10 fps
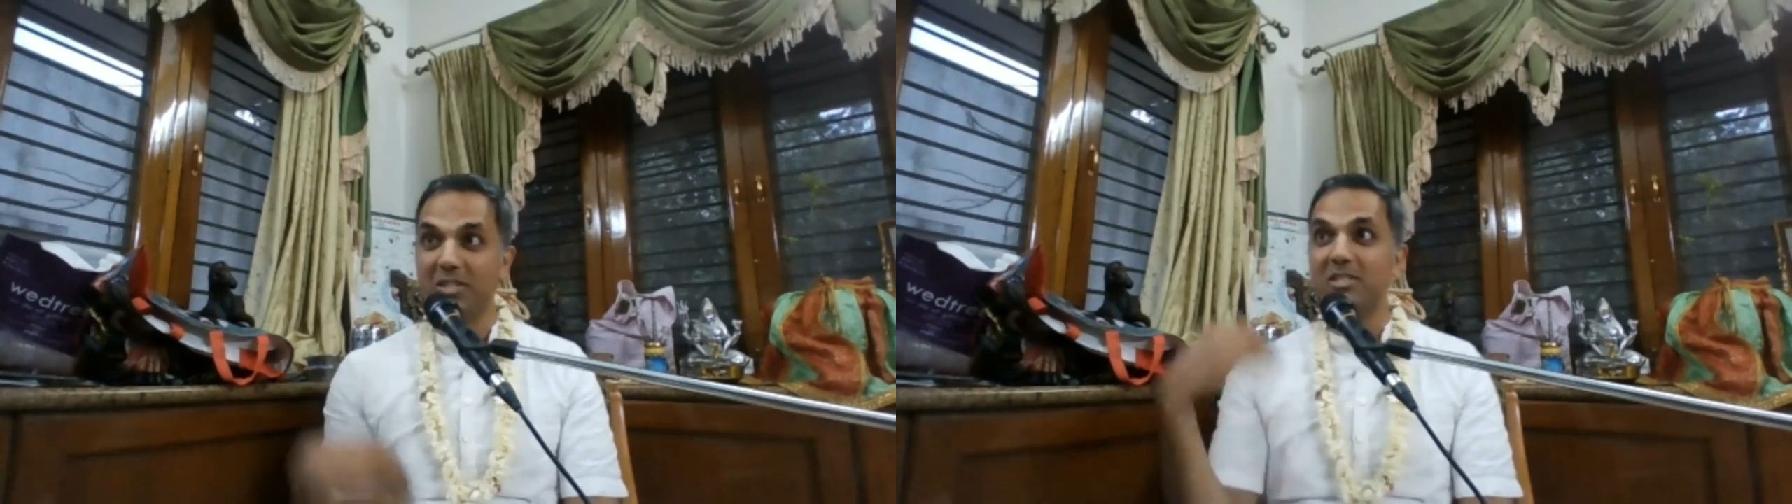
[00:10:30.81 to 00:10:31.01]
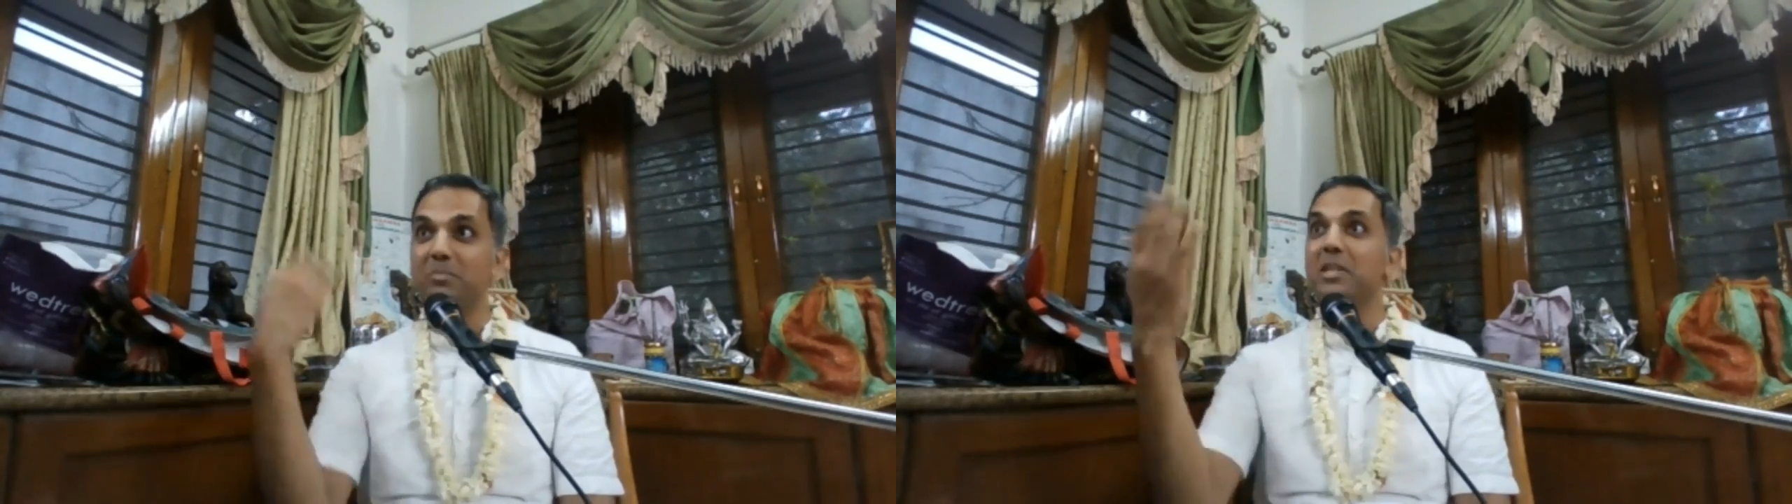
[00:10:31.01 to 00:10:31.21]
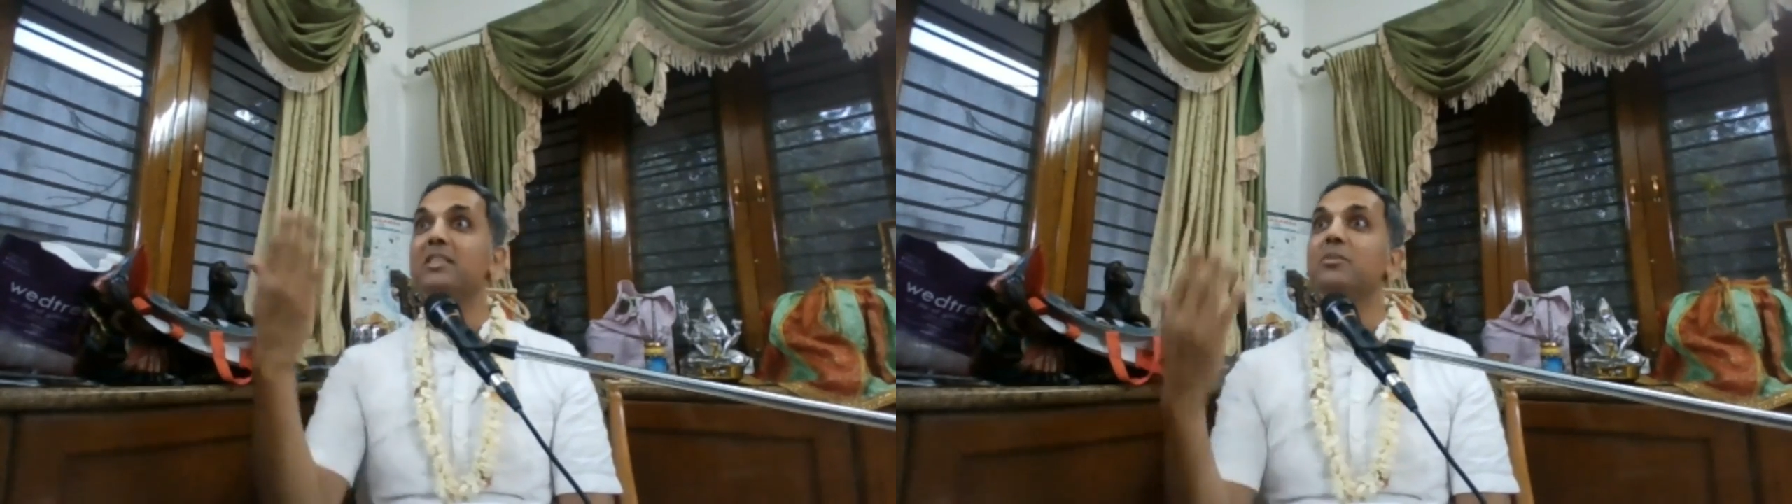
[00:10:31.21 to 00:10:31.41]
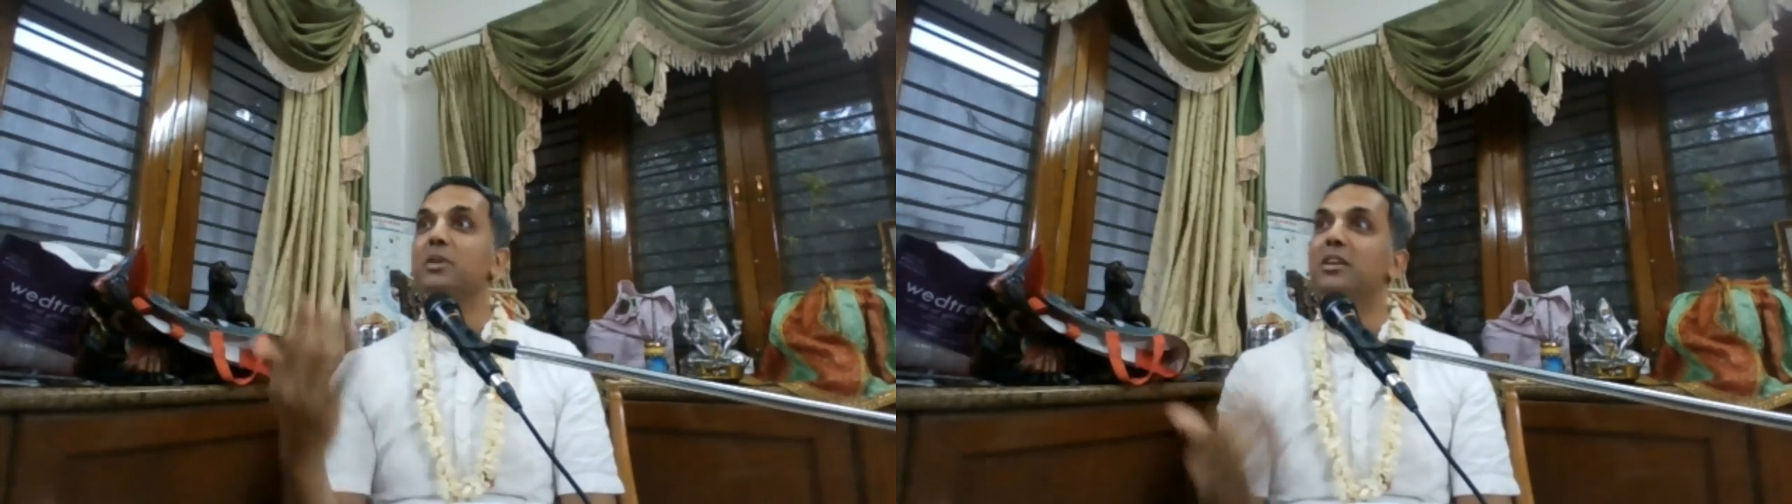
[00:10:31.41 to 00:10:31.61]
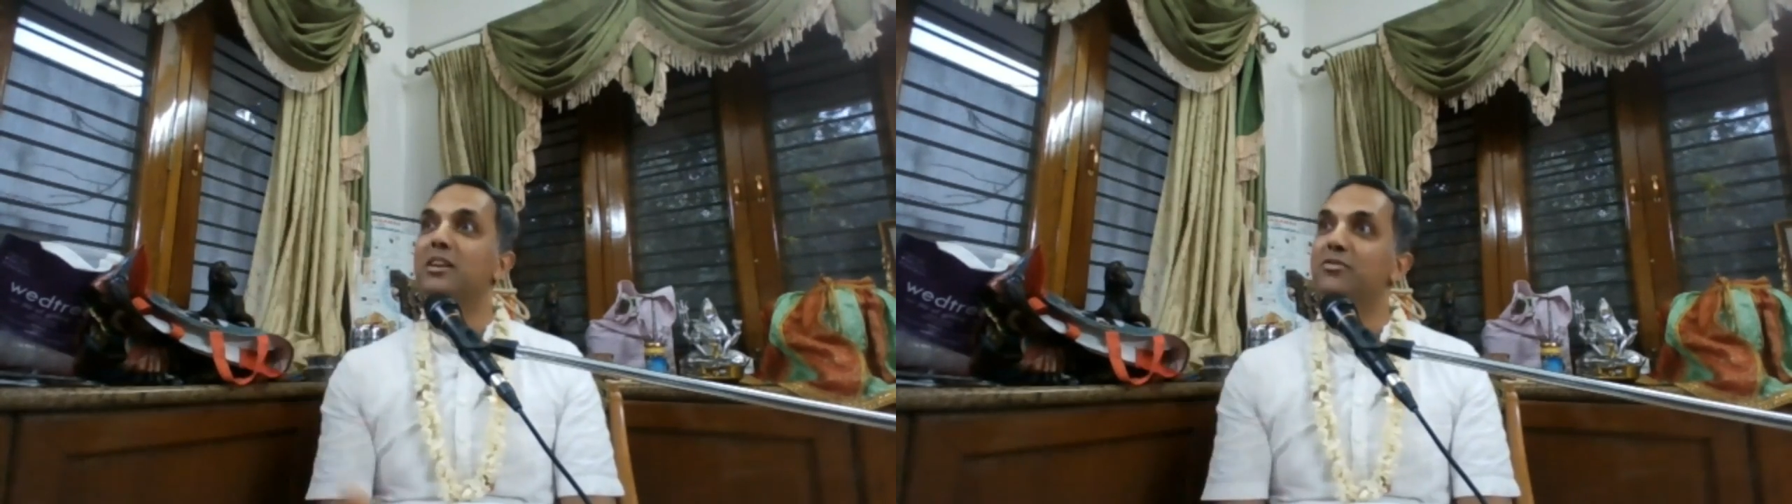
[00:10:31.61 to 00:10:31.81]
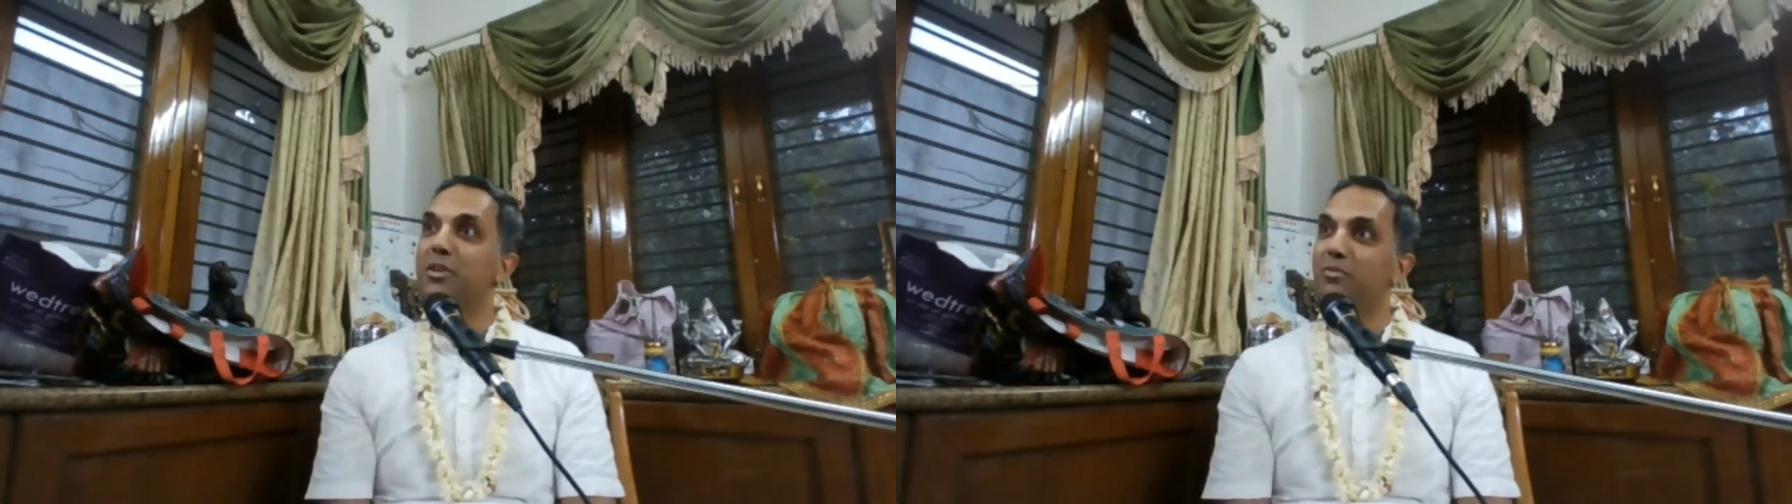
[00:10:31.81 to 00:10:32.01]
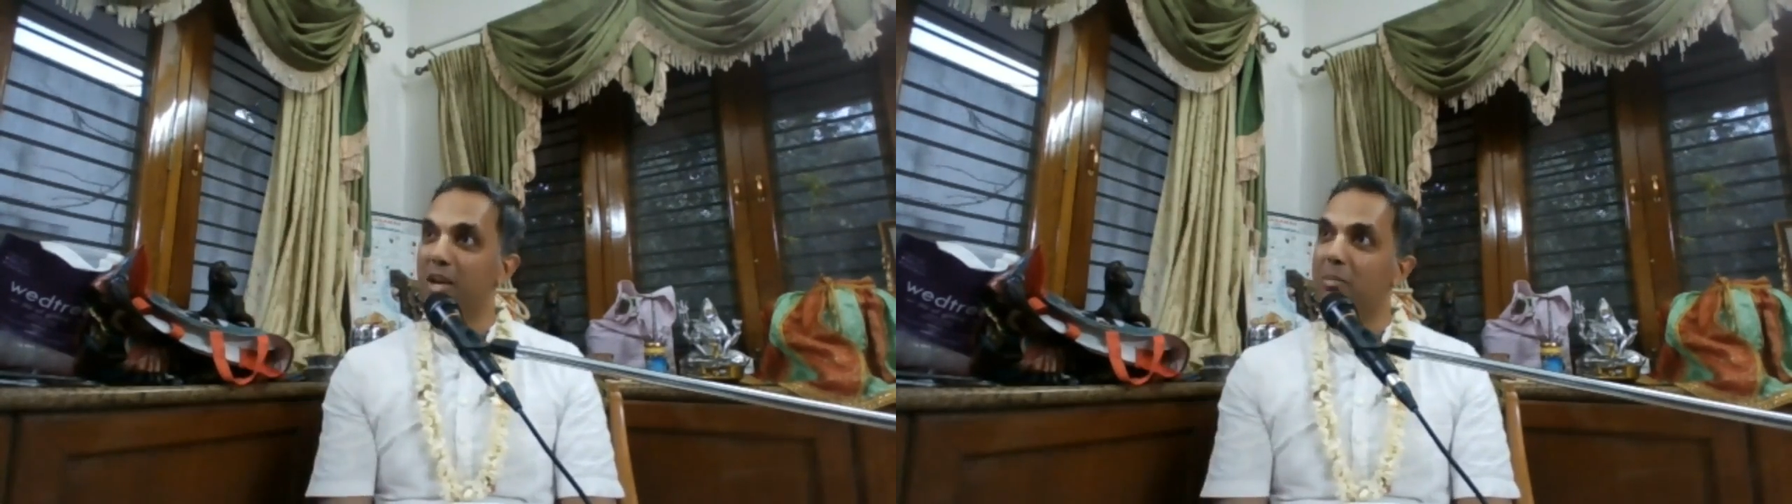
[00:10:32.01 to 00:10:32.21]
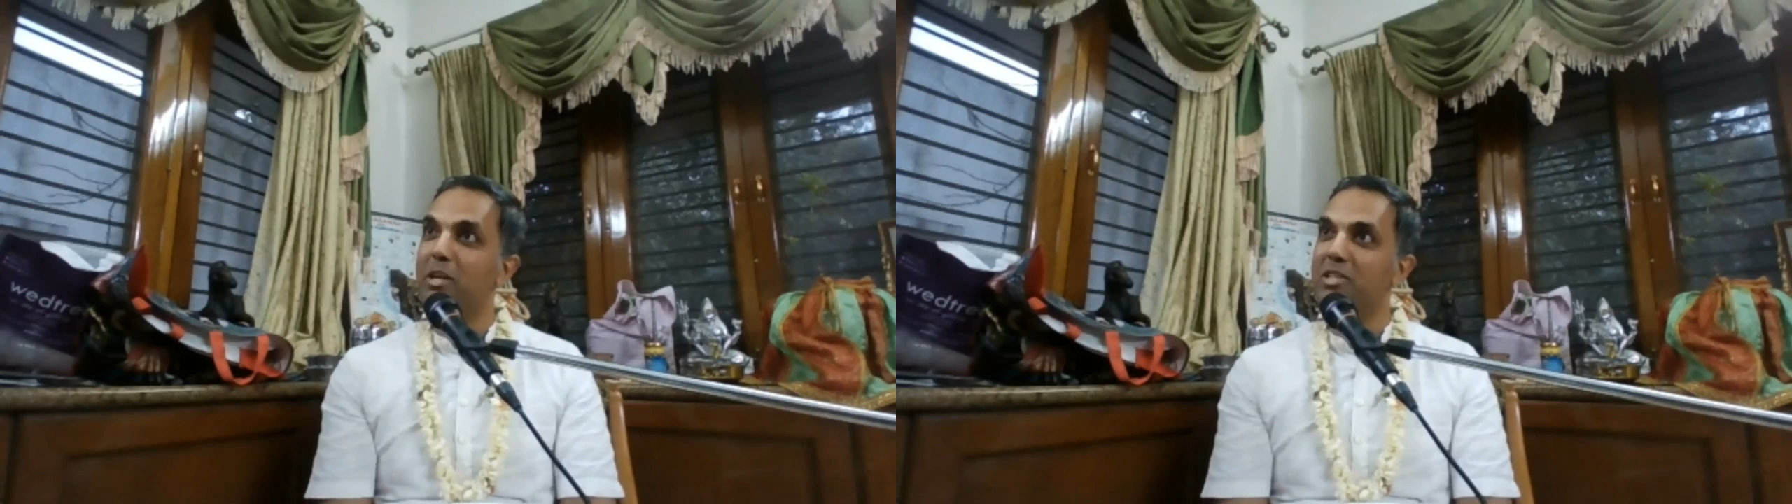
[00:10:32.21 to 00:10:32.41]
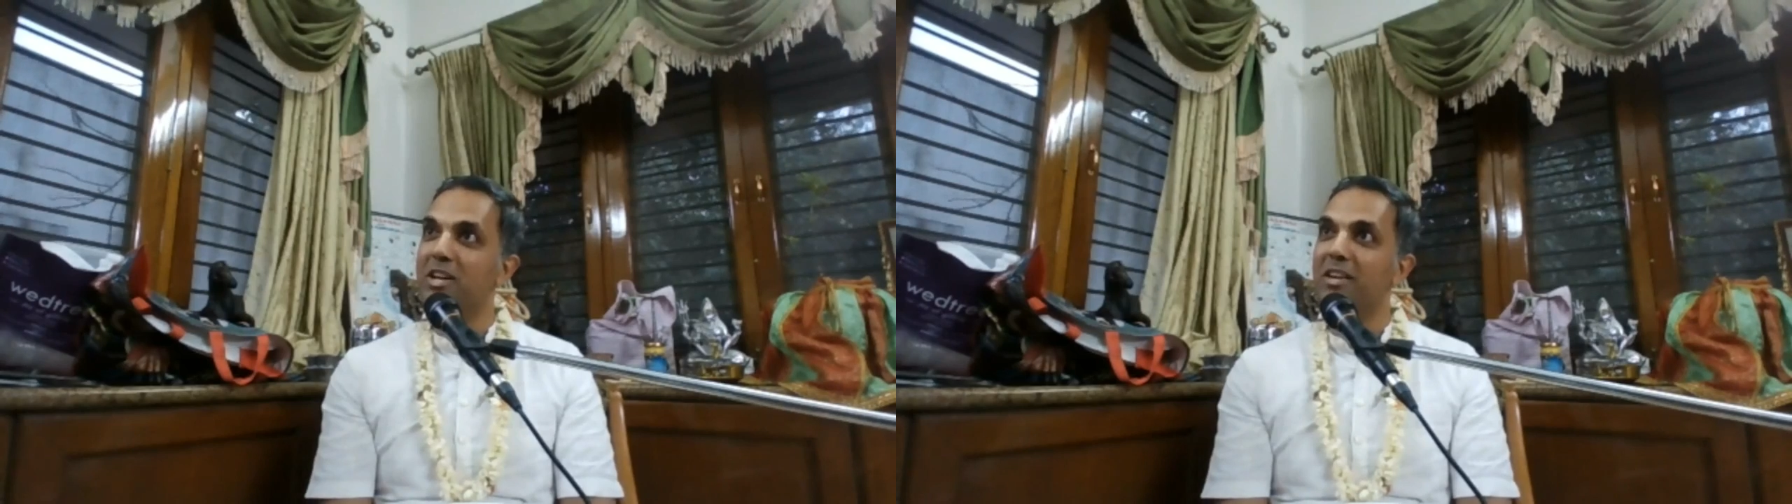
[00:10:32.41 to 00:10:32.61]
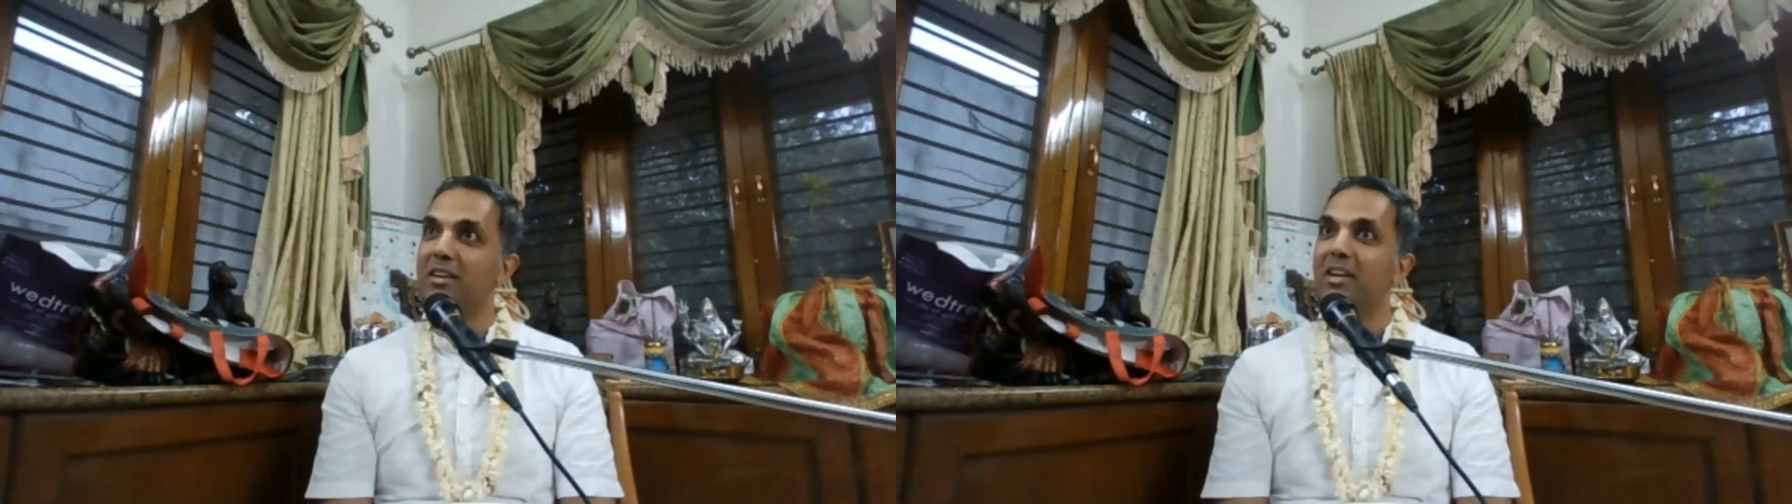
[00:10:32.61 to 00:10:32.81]
This is something that we learn from
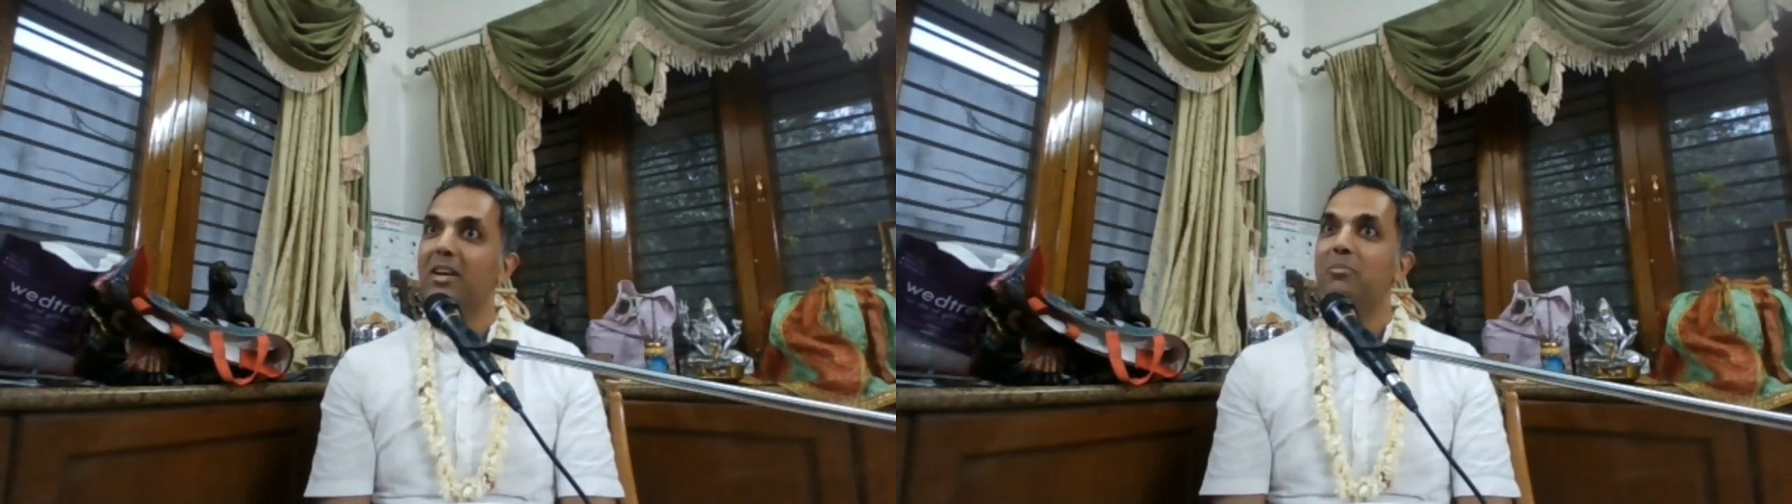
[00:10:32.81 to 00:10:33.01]
Vallabhacharya.